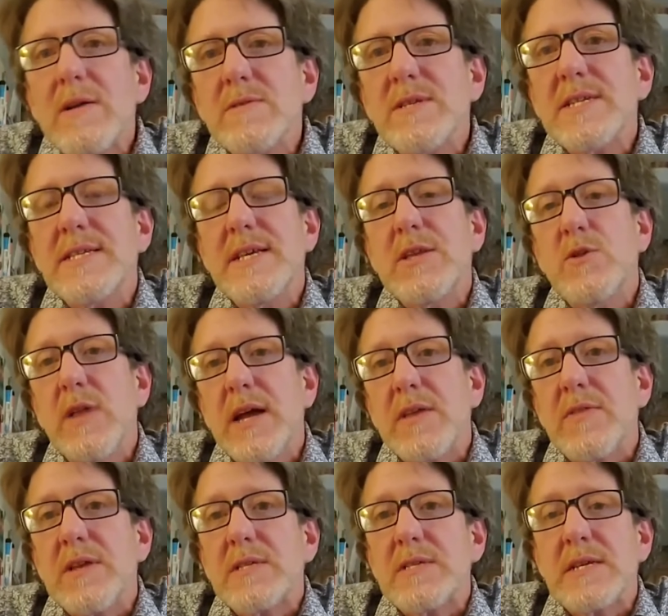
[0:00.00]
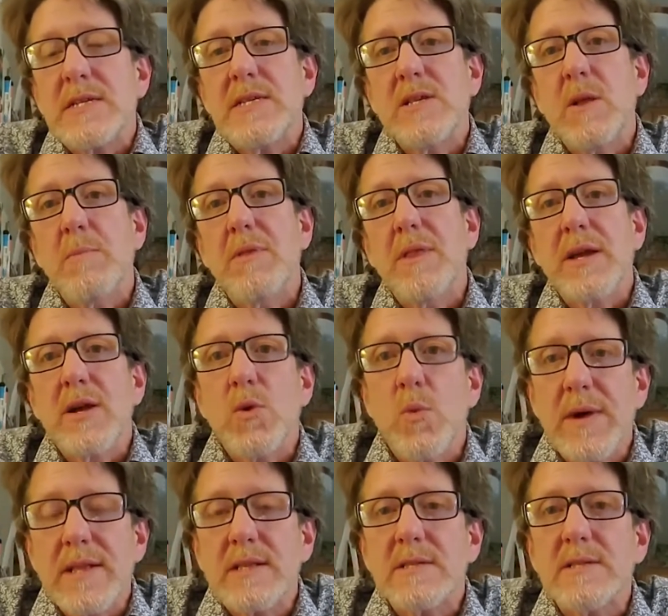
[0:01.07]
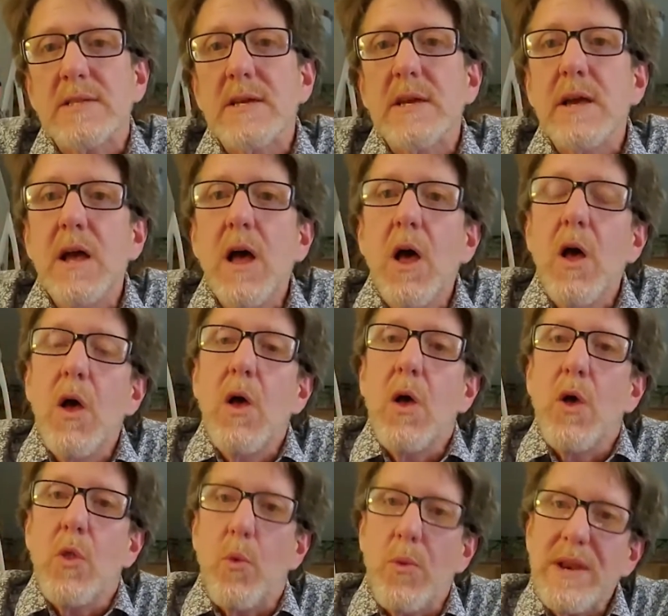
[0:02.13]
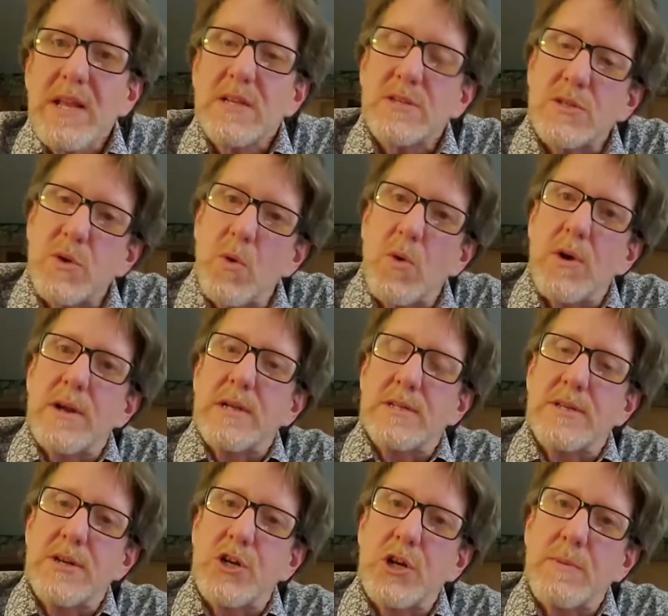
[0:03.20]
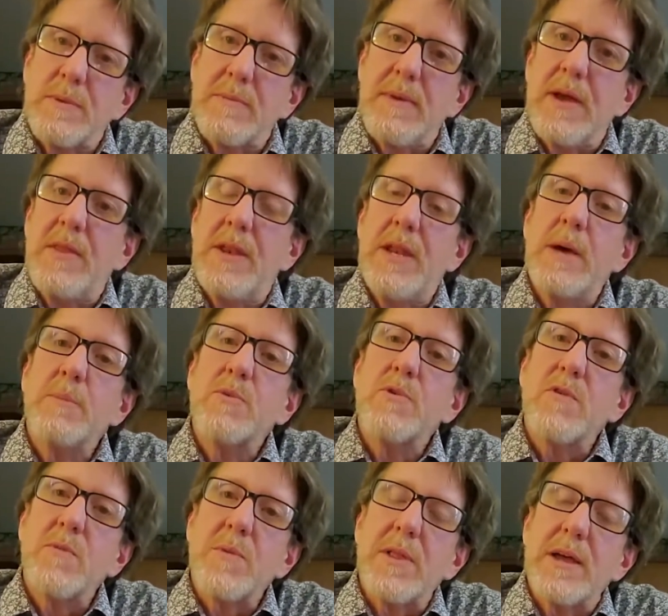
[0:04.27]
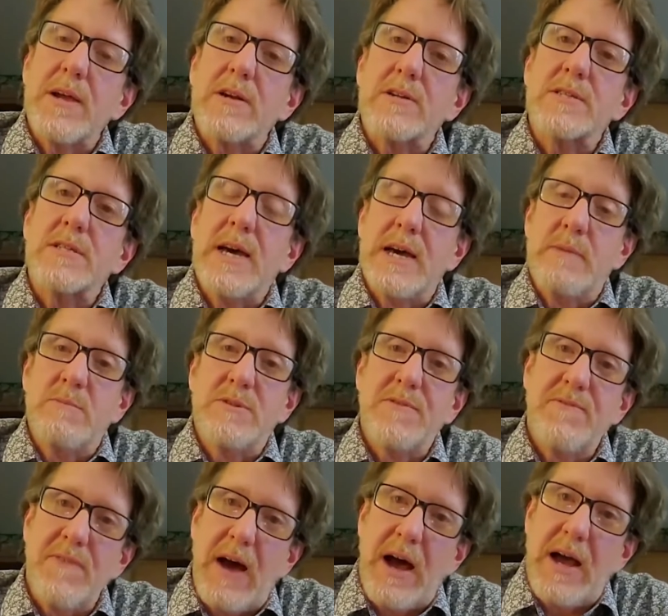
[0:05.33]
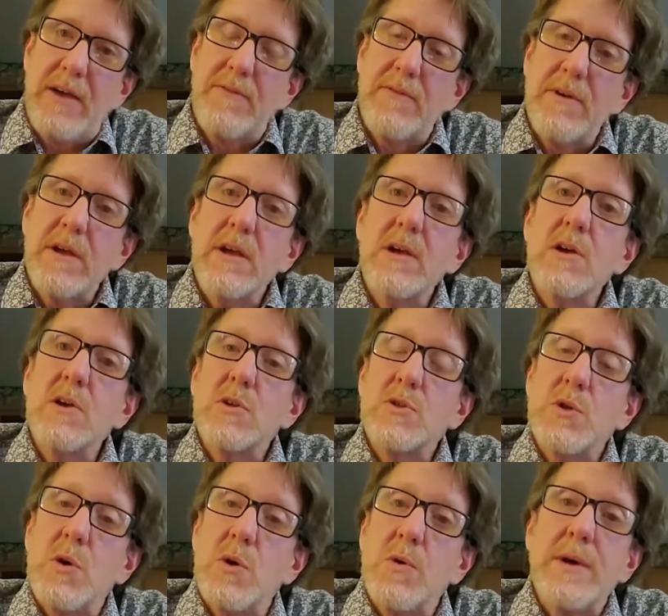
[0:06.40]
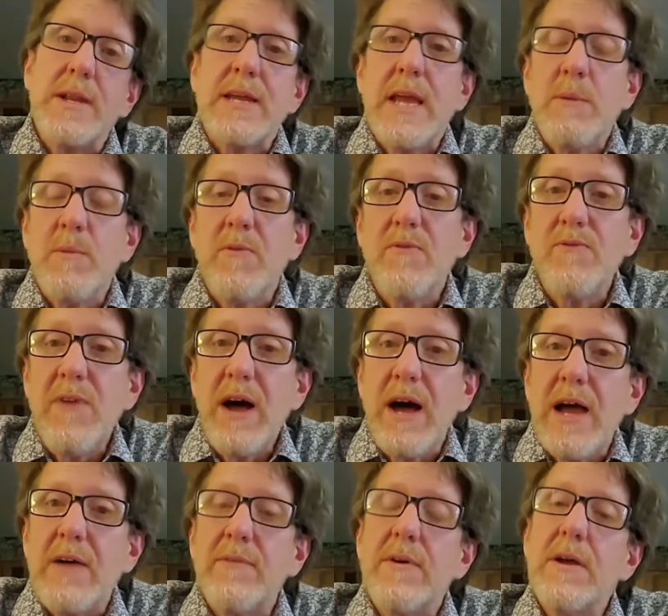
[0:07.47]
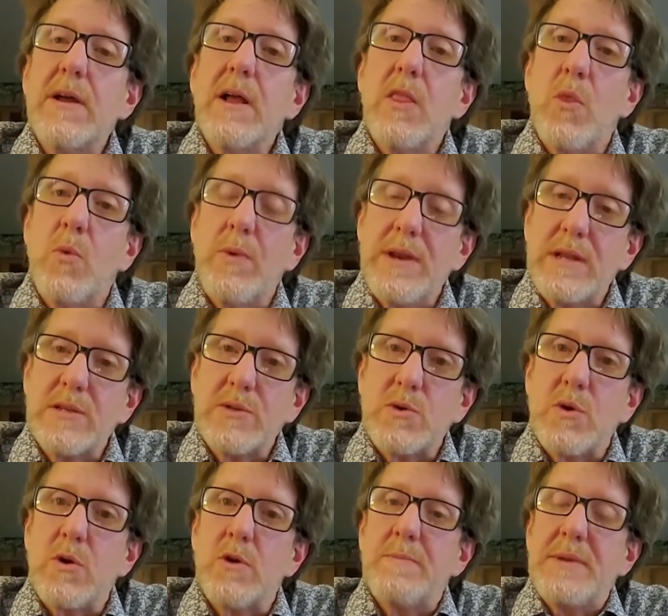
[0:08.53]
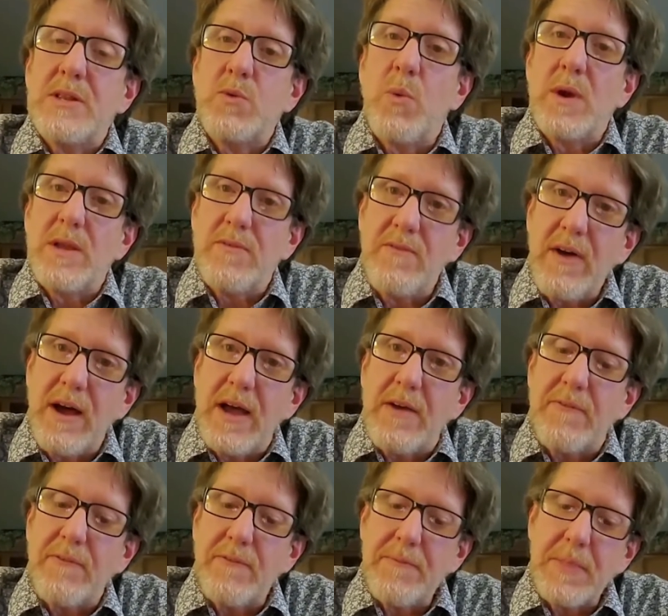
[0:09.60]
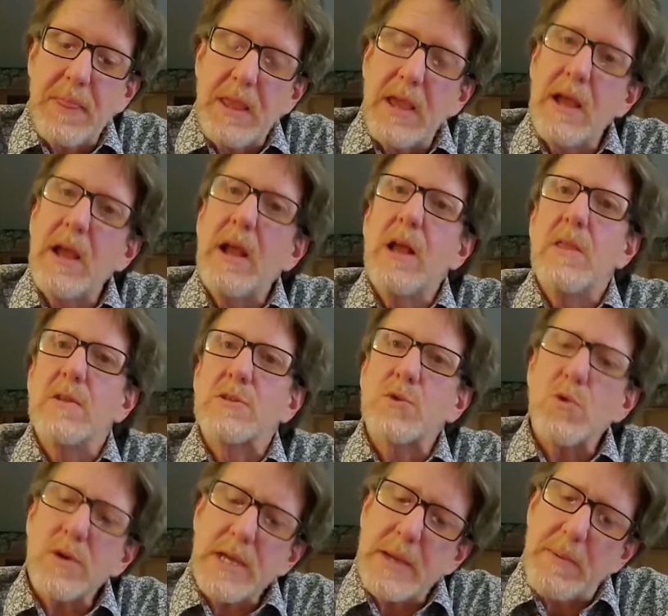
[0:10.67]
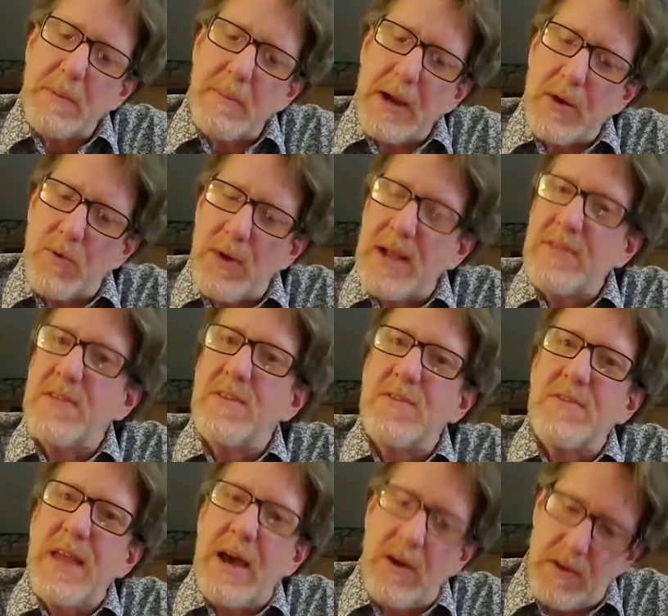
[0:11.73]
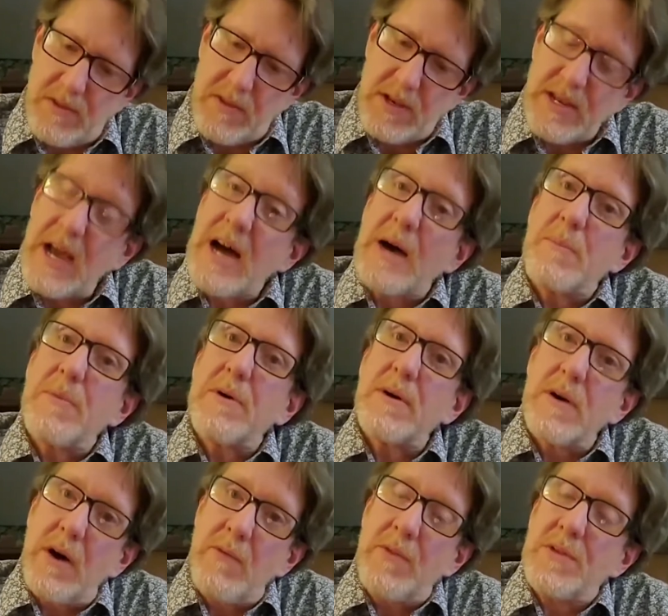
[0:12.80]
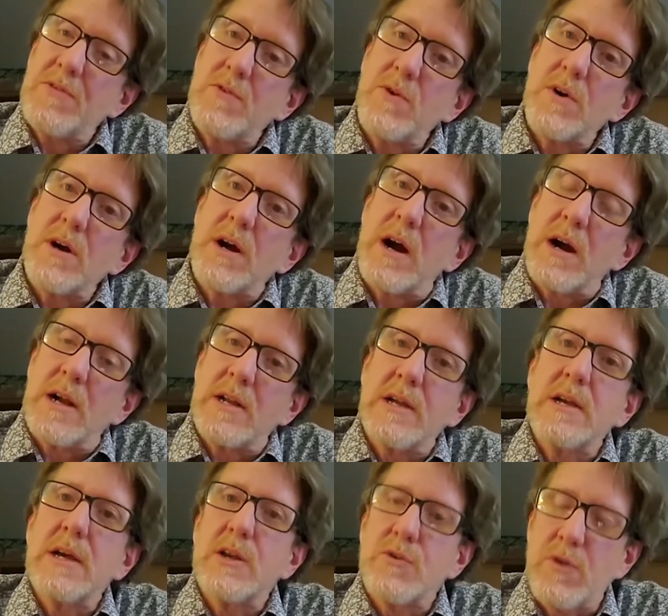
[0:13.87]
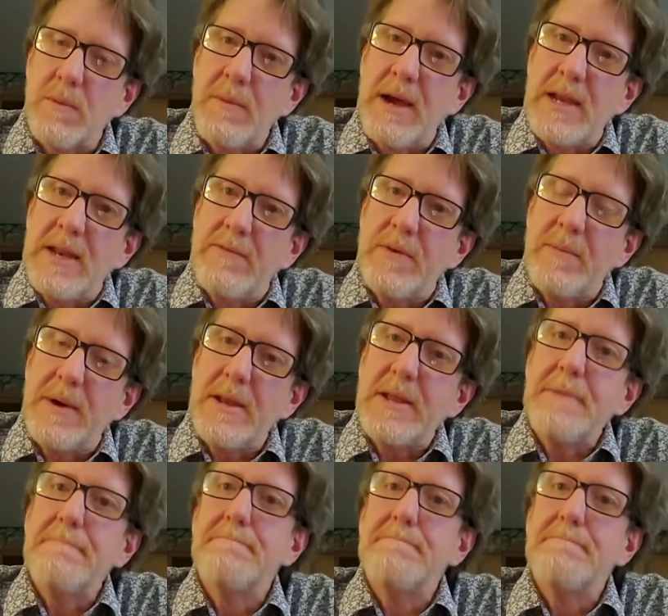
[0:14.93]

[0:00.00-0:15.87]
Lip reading: continue like this until a player wins. The winning score is determined by the number of players times 5. So in a game of 5, the winning score would be 25. The scorekeeper might write this down at the top of the scorecard to remind everybody.